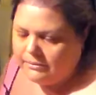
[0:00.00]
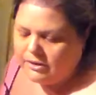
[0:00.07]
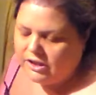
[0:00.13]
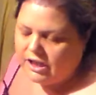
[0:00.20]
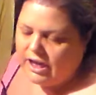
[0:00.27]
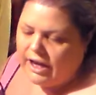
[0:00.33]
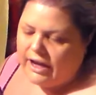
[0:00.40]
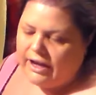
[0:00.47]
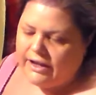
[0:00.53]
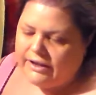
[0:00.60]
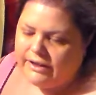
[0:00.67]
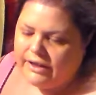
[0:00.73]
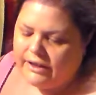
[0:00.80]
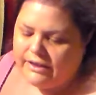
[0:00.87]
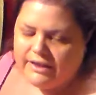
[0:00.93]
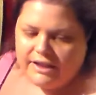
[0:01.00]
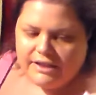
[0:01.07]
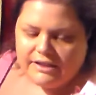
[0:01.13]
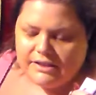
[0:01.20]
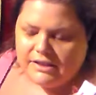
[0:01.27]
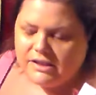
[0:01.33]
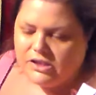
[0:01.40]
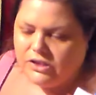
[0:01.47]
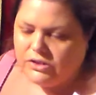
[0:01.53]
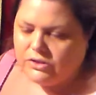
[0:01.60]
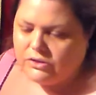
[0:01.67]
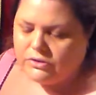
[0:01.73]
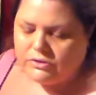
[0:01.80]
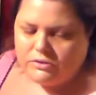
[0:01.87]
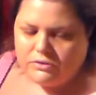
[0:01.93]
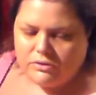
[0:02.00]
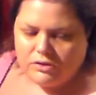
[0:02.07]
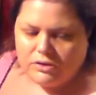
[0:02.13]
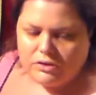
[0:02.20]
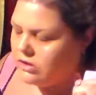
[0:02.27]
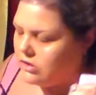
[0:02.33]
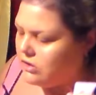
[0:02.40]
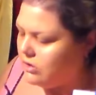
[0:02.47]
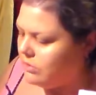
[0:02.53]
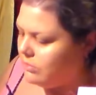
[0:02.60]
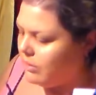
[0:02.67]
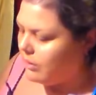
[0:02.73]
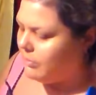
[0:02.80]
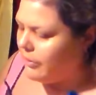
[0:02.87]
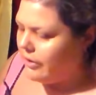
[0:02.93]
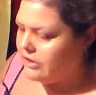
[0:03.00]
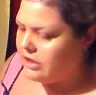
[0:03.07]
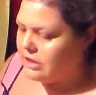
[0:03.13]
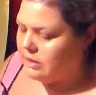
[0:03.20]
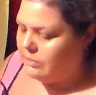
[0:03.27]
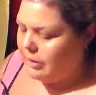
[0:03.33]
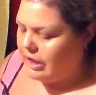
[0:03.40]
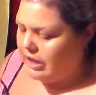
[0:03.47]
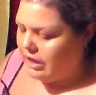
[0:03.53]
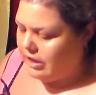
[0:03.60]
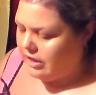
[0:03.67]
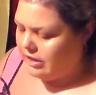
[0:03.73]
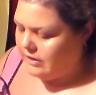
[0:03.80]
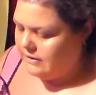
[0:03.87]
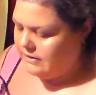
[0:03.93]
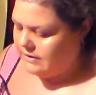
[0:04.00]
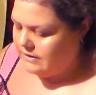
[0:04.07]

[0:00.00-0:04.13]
I'm going to add these two to my project pan.